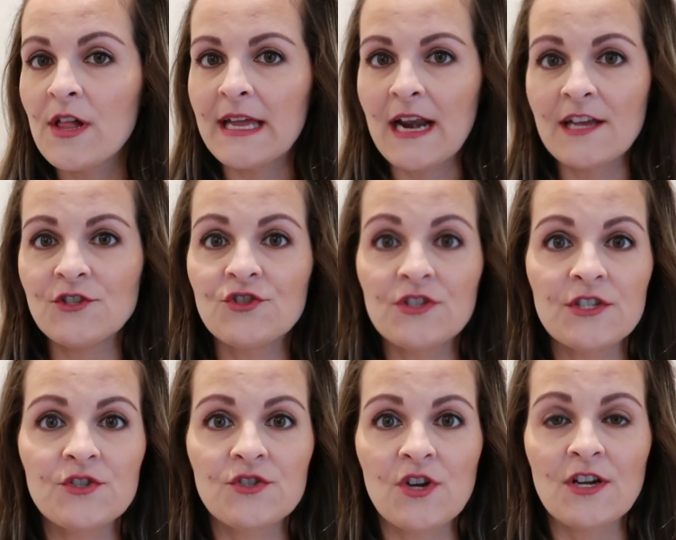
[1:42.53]
and I usually
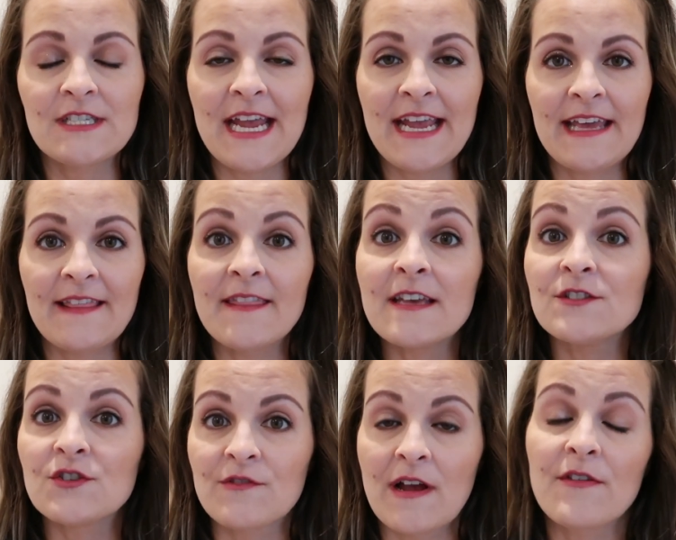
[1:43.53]
start taking
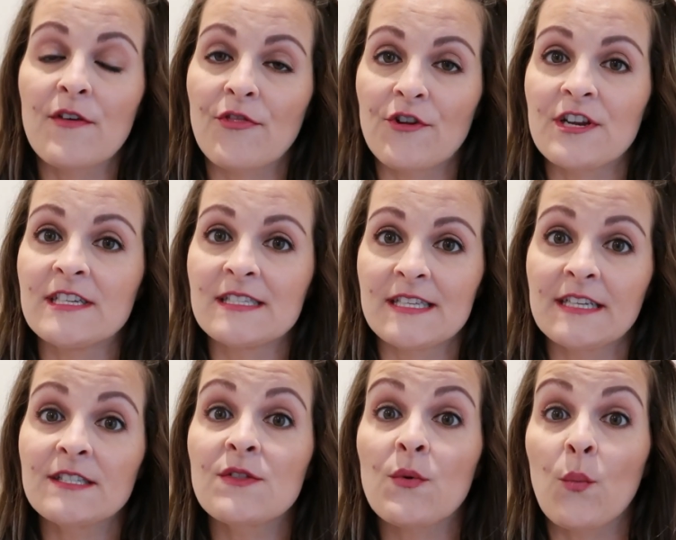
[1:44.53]
this around the
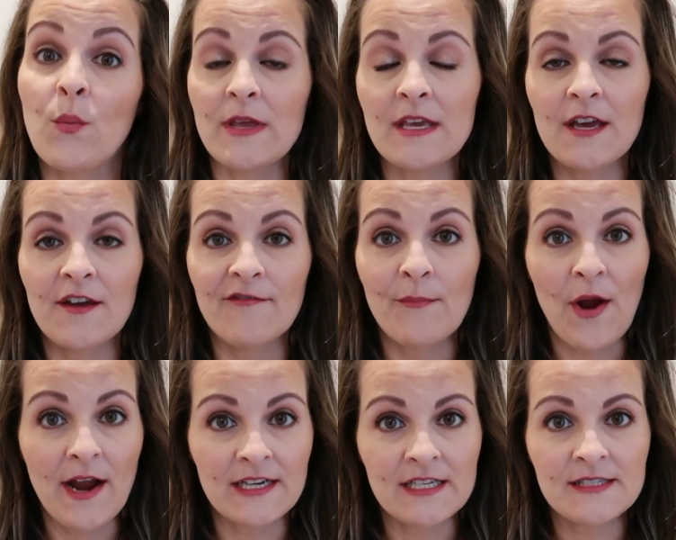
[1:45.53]
36th week of
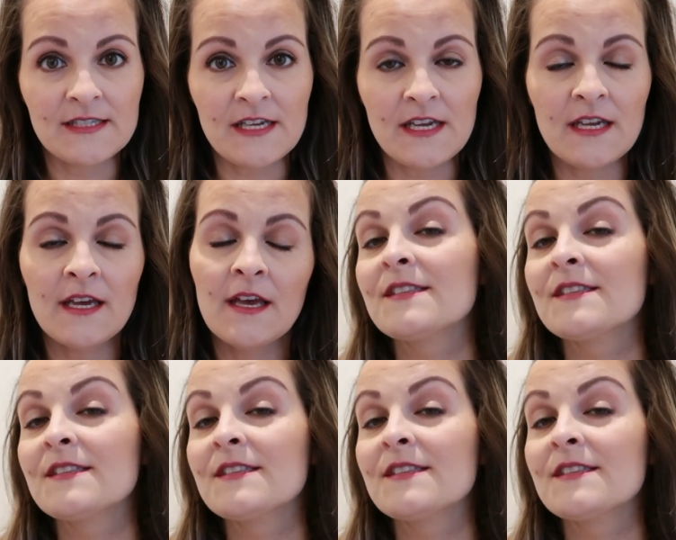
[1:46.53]
pregnancy.